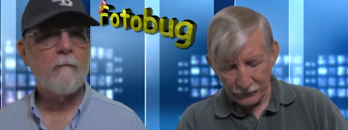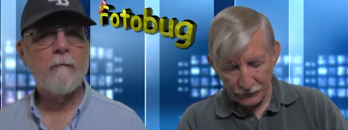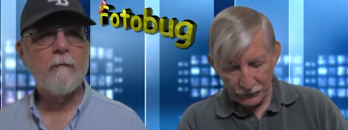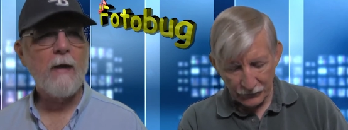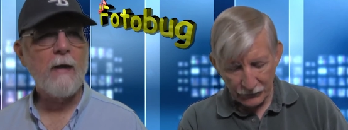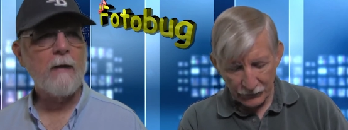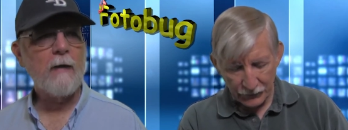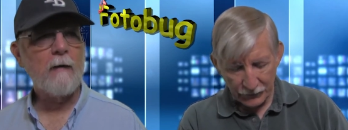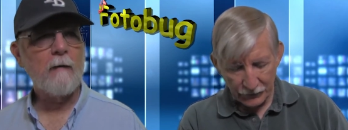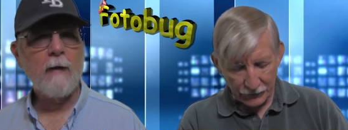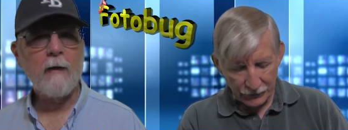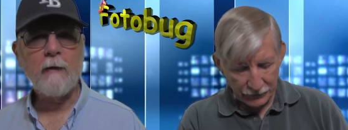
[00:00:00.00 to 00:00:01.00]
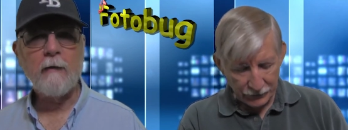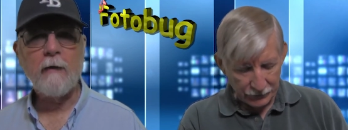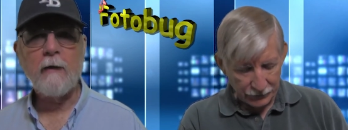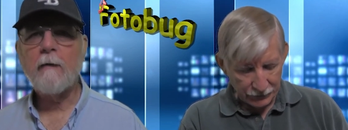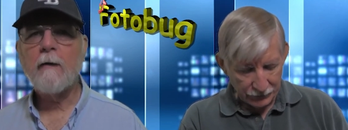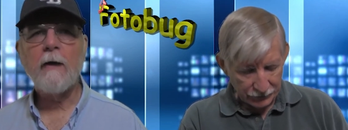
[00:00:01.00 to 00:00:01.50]
Speaker 1: than uh, LED.
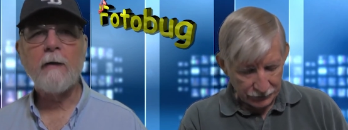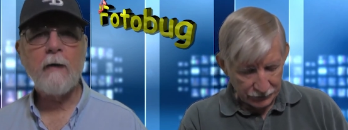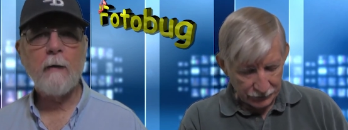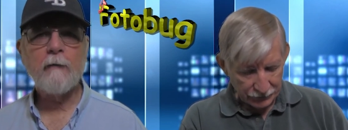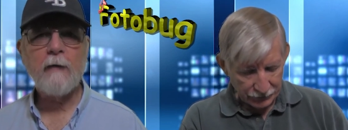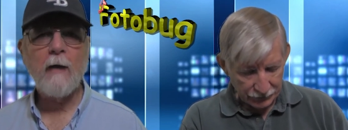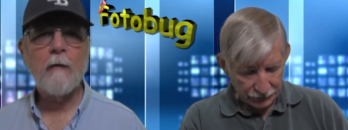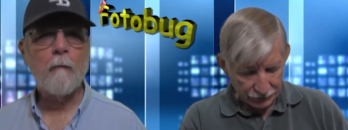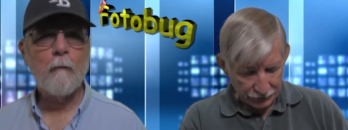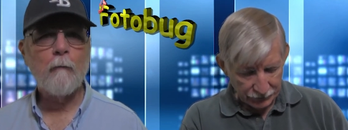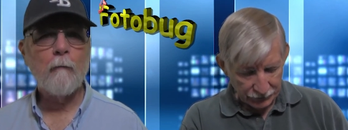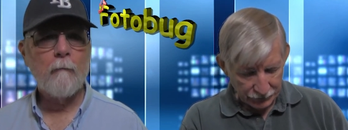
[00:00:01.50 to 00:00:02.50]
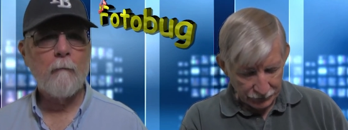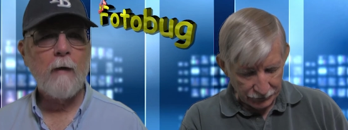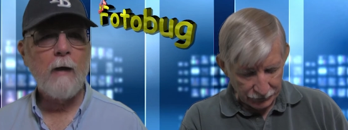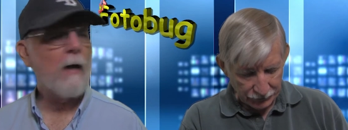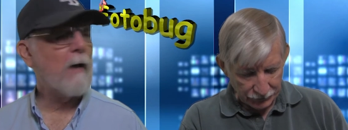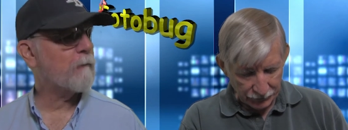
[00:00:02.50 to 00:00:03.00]
It comes down to,
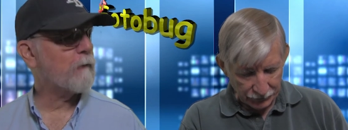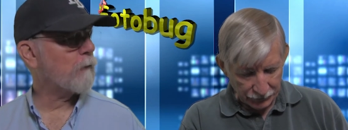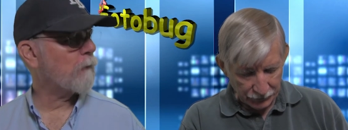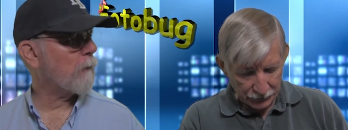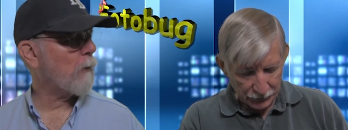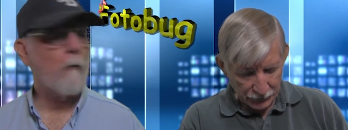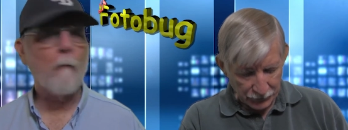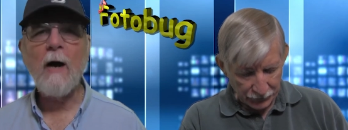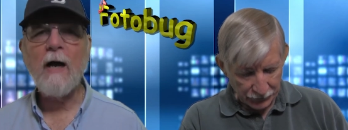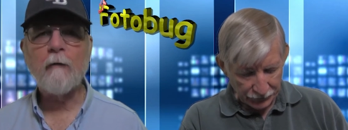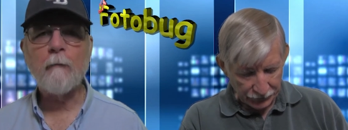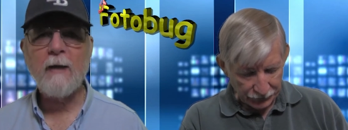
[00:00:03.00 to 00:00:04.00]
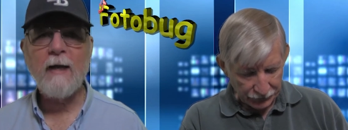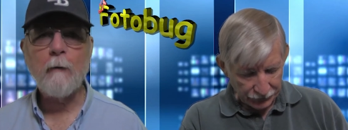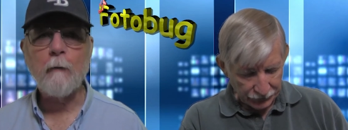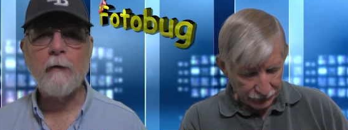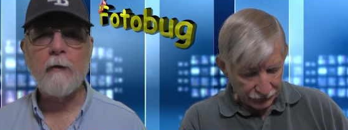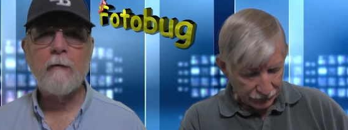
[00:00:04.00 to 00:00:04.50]
after a while of playing
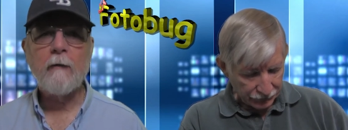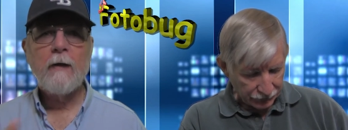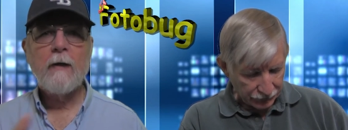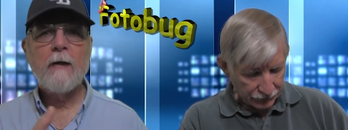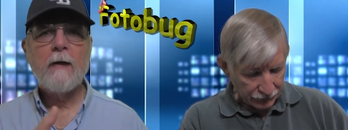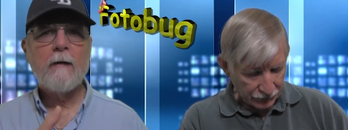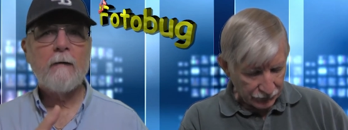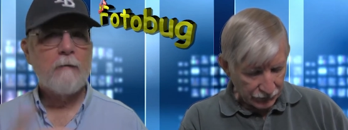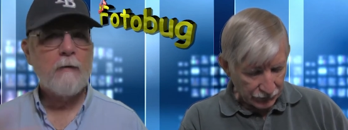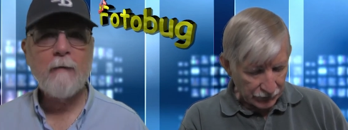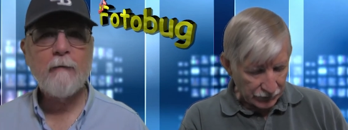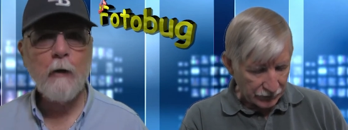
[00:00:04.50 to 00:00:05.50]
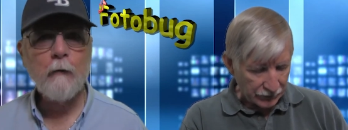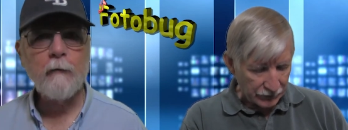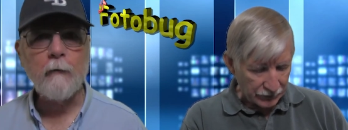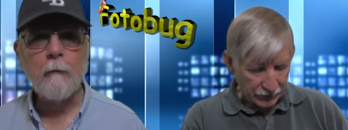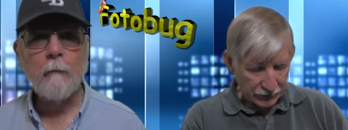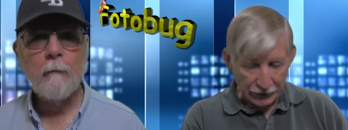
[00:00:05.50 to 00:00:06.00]
with it, you have a
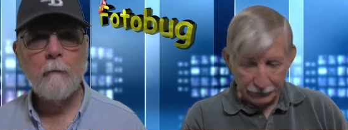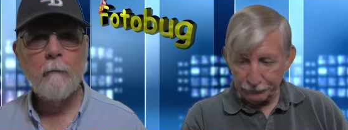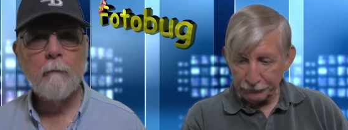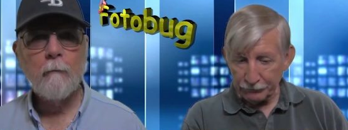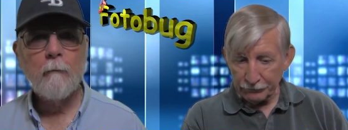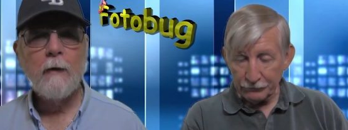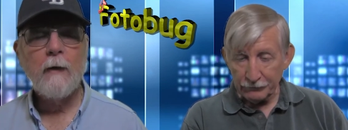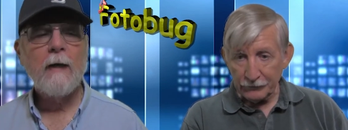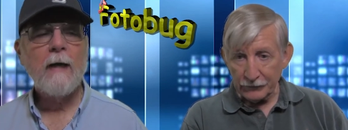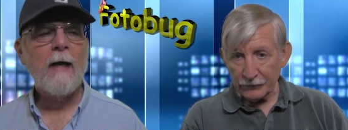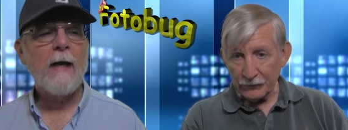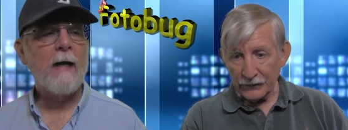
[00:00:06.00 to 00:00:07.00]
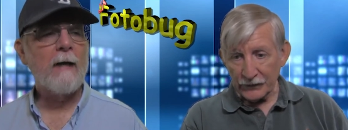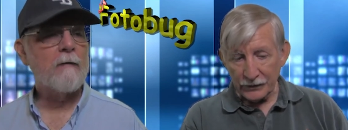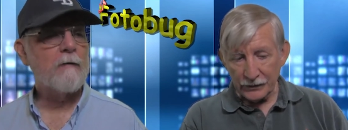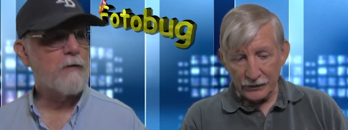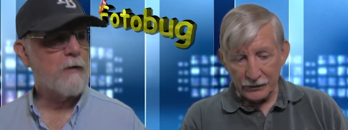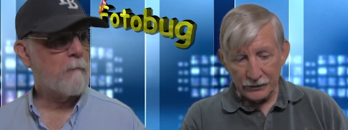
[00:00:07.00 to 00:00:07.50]
go-to. Yep. And
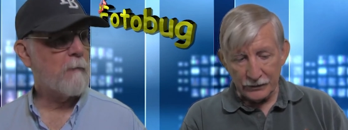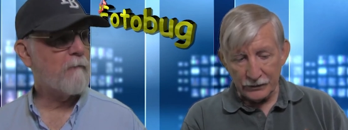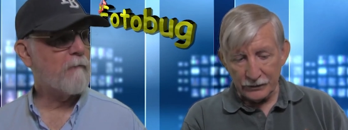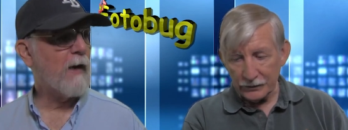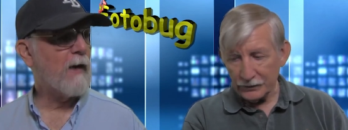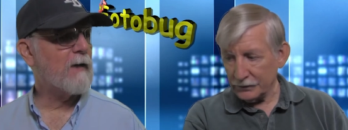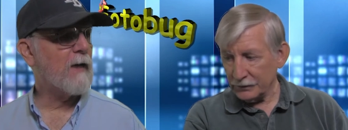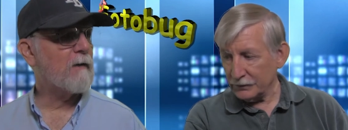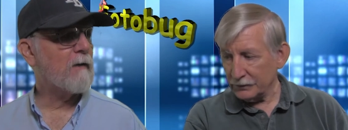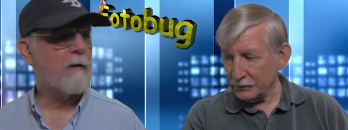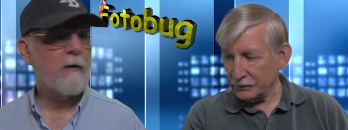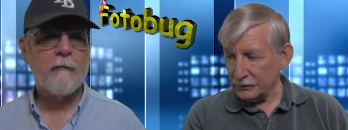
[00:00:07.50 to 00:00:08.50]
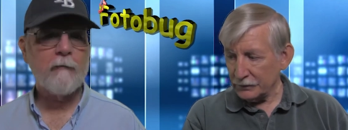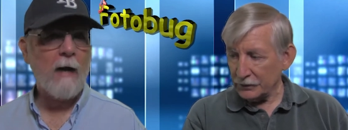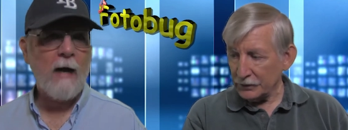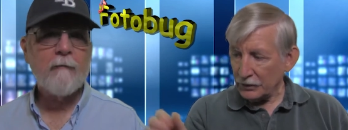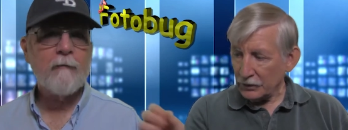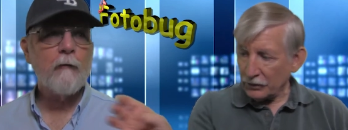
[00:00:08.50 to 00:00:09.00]
Jim may find that because
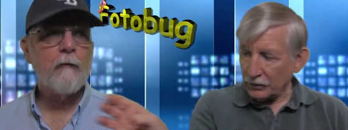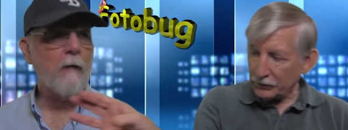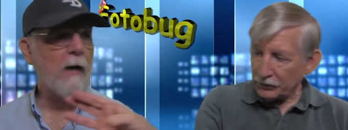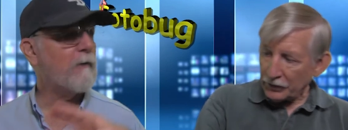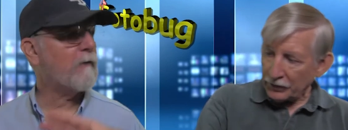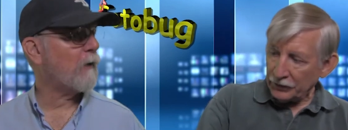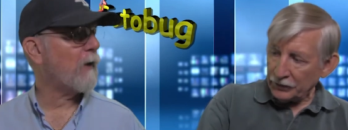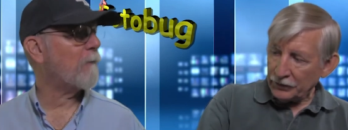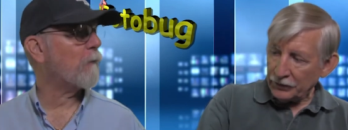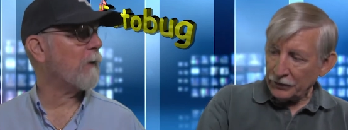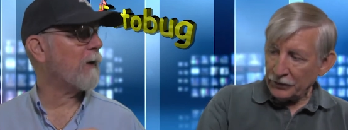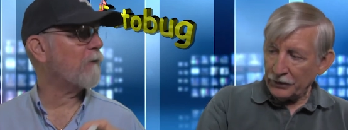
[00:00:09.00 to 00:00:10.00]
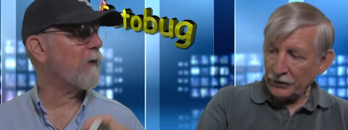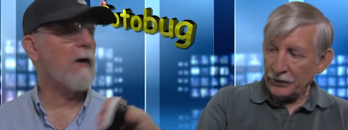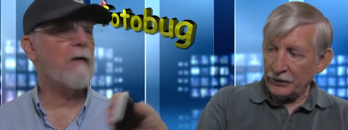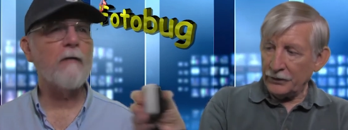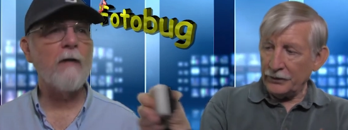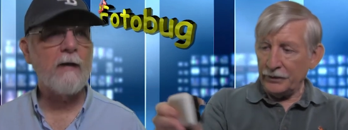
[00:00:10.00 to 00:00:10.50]
I've used, I still have a ring
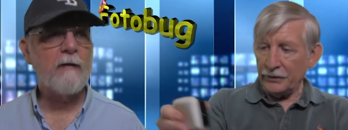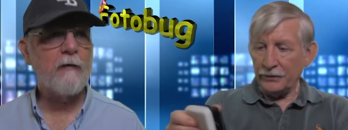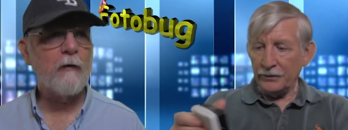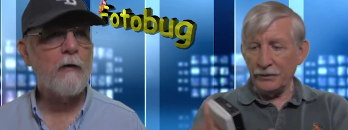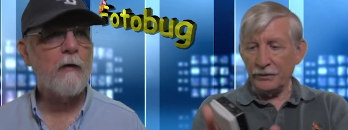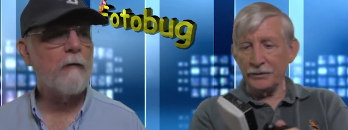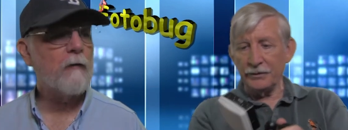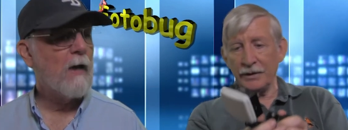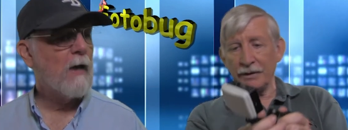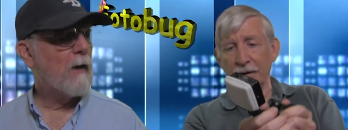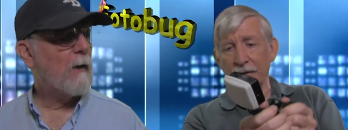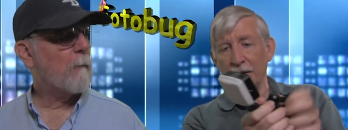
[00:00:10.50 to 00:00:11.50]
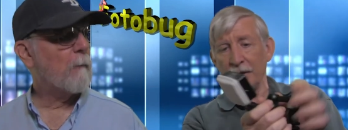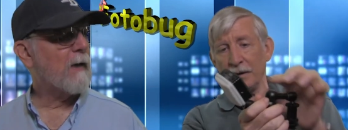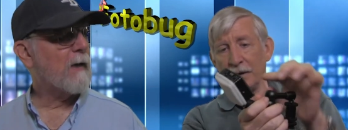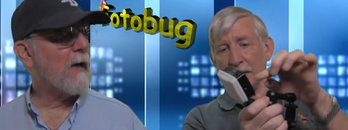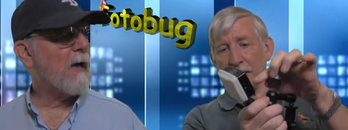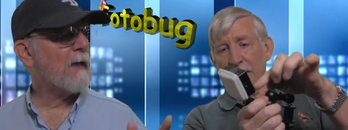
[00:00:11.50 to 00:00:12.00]
flash that I still use. The other thing,
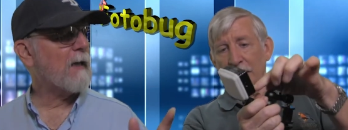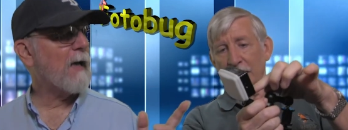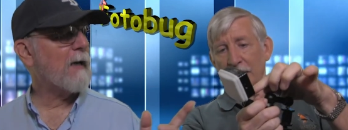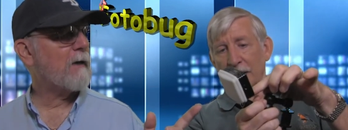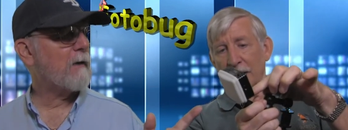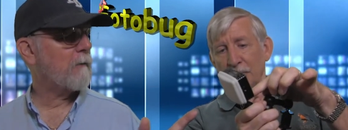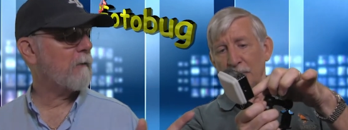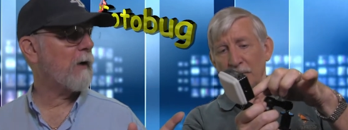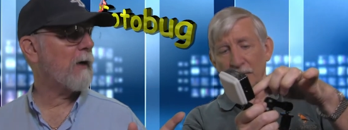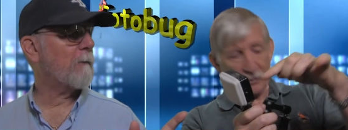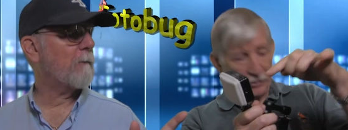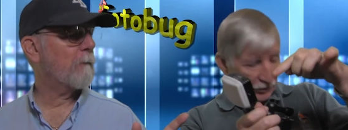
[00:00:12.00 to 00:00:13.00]
but I like. I'm going go to